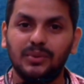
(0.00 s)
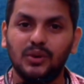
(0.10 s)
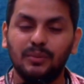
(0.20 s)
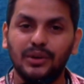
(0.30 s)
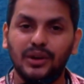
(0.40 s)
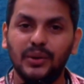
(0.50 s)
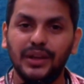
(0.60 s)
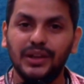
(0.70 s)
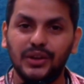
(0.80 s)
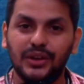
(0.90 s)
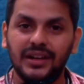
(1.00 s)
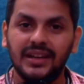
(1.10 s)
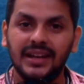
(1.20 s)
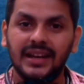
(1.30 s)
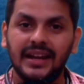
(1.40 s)
Hope you're doing good,
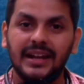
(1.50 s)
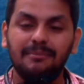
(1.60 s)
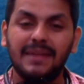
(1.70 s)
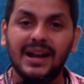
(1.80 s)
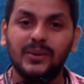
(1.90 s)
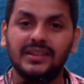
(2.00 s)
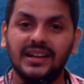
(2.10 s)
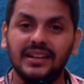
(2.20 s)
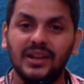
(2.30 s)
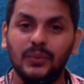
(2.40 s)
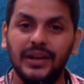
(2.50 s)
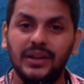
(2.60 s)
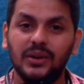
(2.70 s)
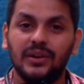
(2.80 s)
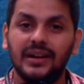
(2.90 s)
and I'm back with another
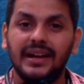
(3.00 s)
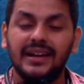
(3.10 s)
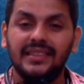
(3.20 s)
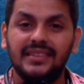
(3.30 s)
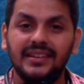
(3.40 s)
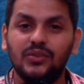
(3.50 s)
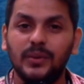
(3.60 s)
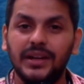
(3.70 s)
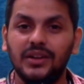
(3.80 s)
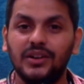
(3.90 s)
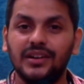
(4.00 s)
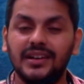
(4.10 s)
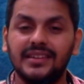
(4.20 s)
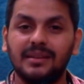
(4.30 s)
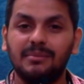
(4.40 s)
video. And this video
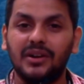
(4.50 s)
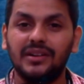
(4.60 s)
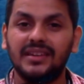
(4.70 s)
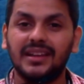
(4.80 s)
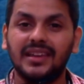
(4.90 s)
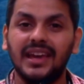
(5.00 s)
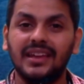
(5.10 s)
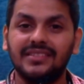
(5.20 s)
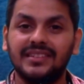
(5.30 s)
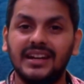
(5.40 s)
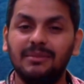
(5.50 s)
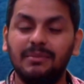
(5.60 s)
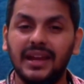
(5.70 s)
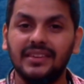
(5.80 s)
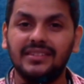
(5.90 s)
is about the case study
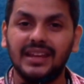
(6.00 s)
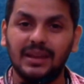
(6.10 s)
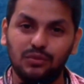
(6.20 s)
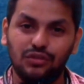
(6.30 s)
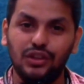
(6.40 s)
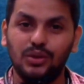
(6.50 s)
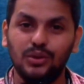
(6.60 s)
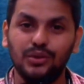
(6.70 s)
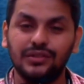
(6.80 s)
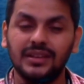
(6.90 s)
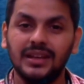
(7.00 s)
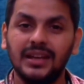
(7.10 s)
based MCQs.